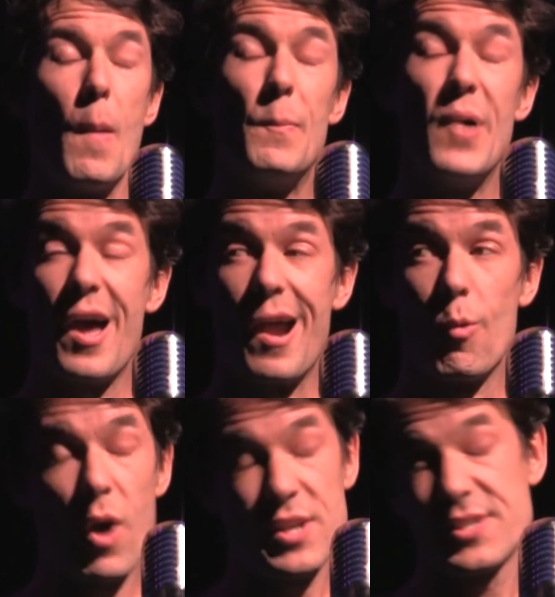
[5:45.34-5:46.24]
but I
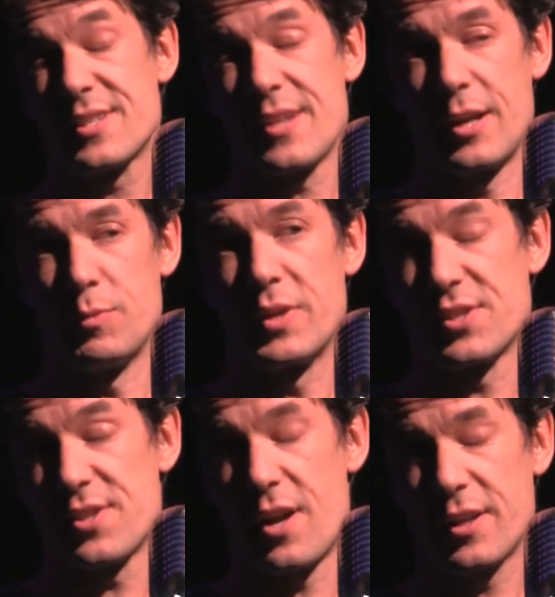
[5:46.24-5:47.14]
was excited
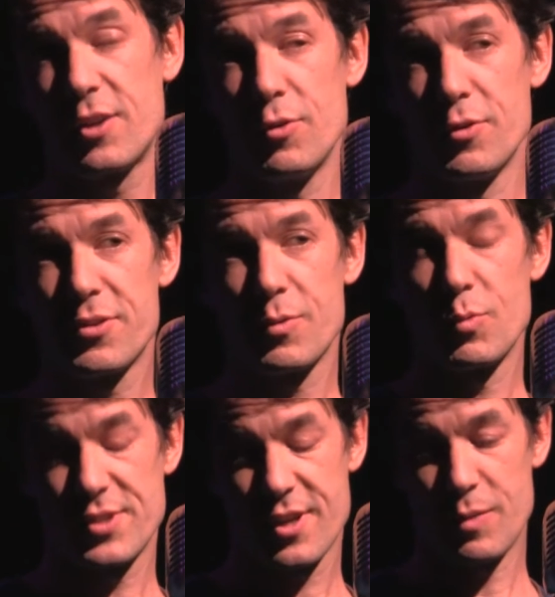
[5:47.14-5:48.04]
because Sonic Youth
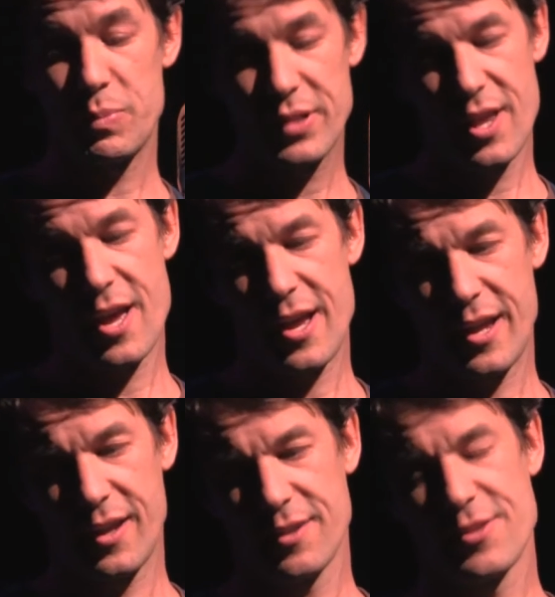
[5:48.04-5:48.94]
was going to
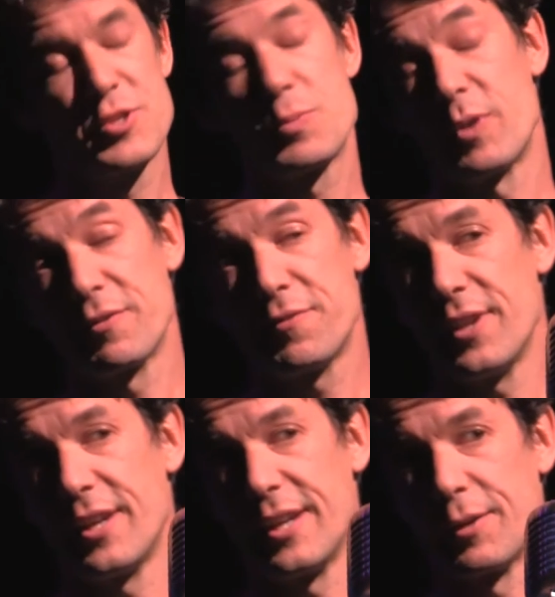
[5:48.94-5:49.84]
play the spring
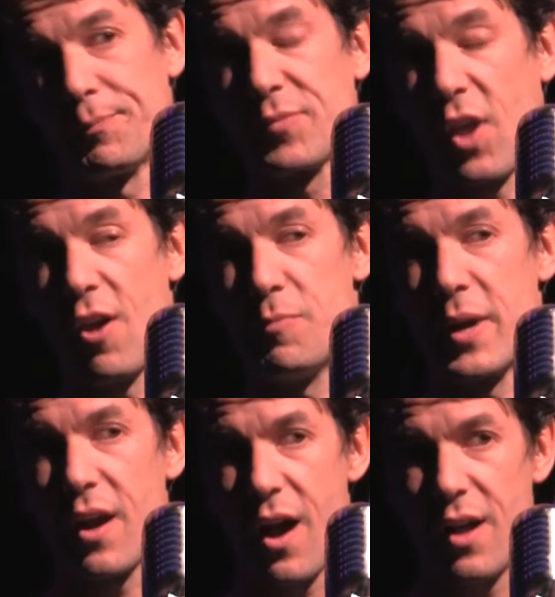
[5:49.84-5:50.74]
fling of my
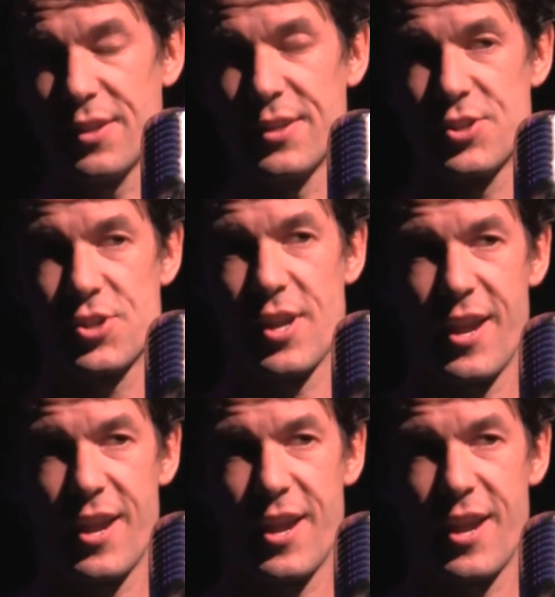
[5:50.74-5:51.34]
college,